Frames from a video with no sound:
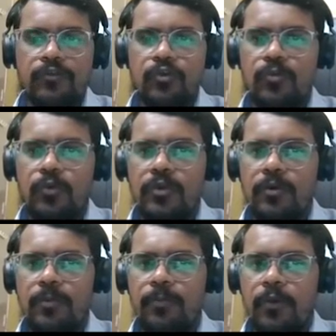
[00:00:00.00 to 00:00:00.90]
receivable
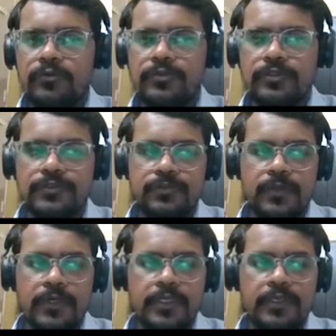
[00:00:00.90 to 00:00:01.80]
process.
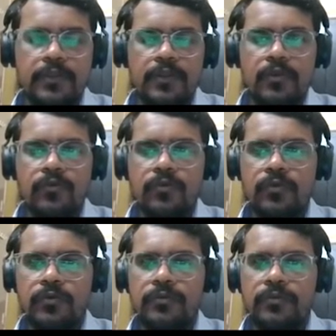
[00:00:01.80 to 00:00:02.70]
Okay.
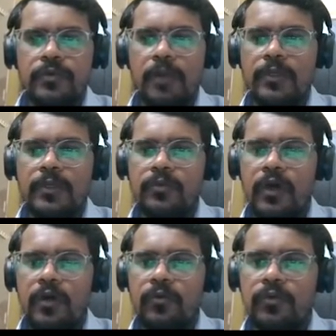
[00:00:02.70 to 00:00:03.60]
So coming to
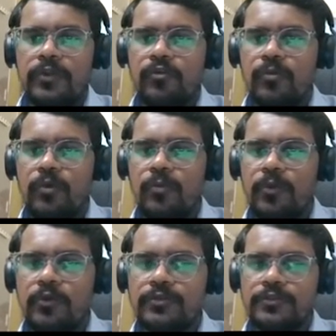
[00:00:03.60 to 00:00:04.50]
the account receivable
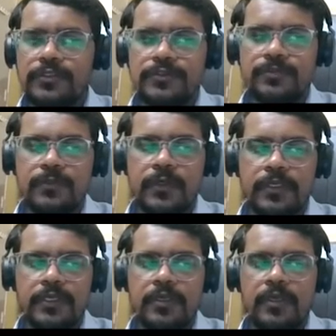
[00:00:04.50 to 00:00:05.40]
processes.
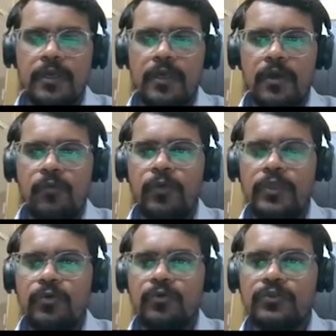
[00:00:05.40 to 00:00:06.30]
Okay. We
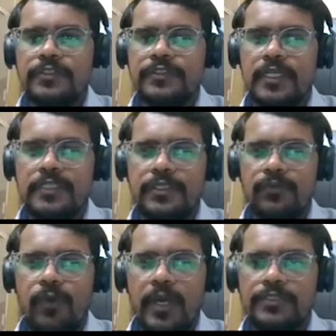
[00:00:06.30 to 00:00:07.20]
use the sales
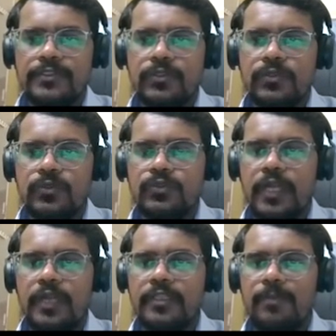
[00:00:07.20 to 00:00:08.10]
invoice to
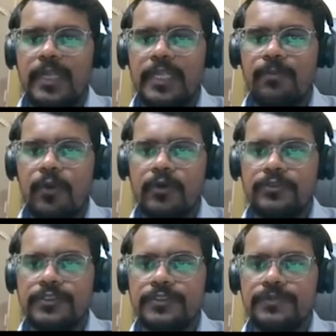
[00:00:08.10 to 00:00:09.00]
start the billing
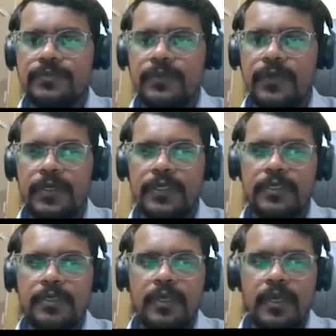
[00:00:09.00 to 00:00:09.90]
process. Okay.